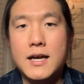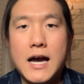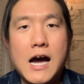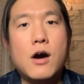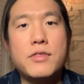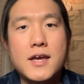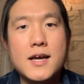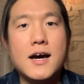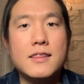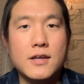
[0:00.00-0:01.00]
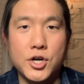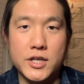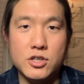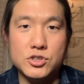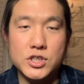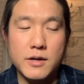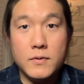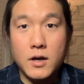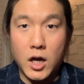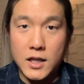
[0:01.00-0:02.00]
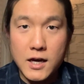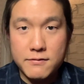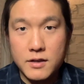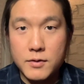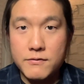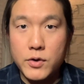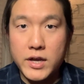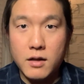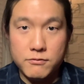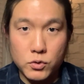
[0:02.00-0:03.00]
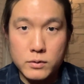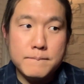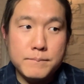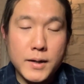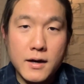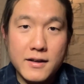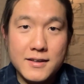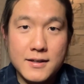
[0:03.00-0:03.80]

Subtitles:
how they got their internship. A lot of them are very helpful, but